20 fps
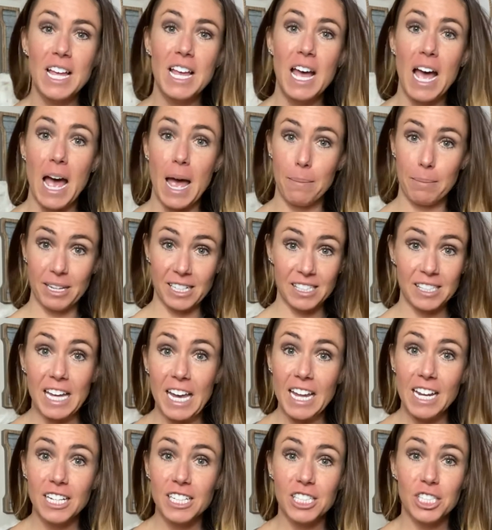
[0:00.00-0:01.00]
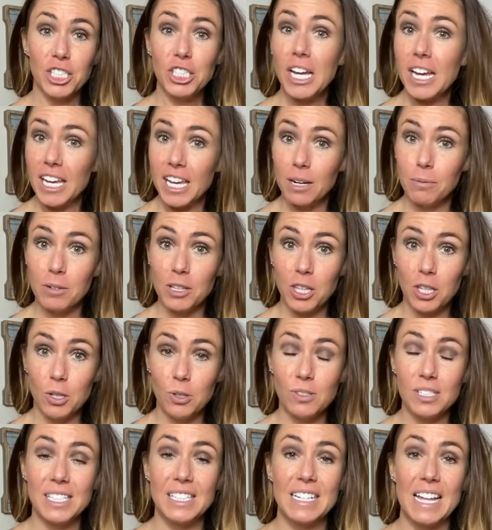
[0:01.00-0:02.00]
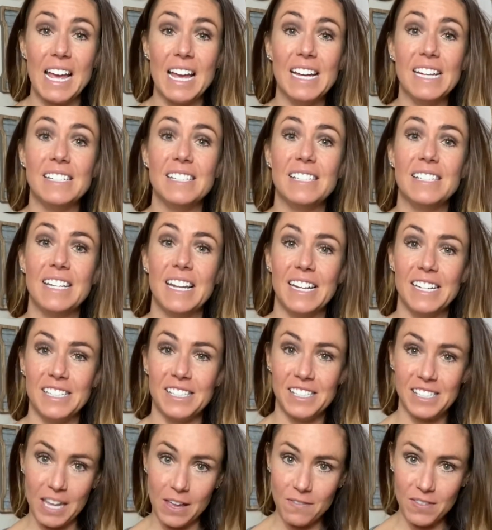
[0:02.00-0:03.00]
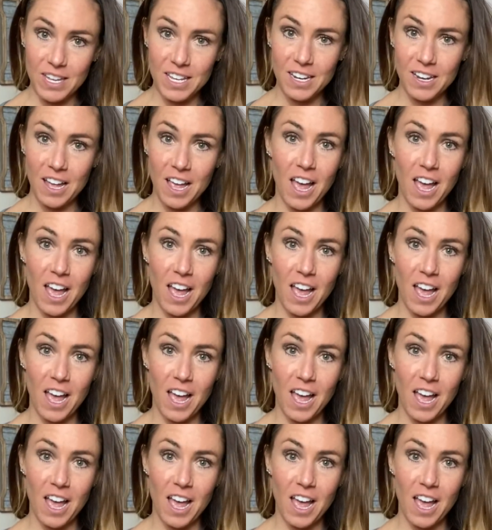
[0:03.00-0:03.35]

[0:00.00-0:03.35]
I'm excited to check in with you. Today is day seven.